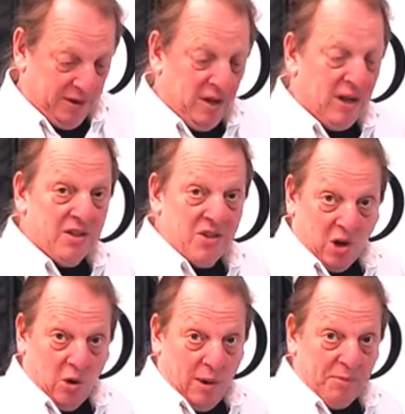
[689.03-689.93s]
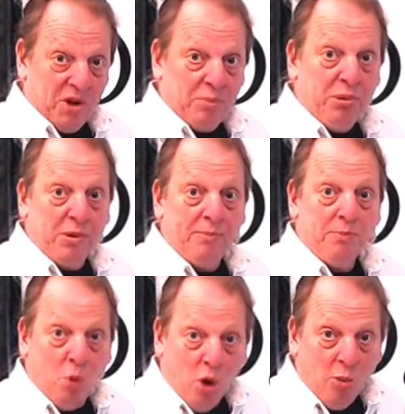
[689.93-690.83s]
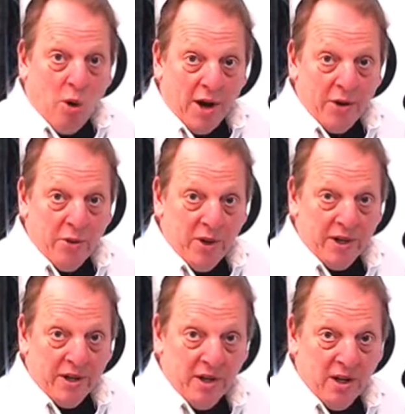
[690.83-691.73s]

So I'm going to put more water in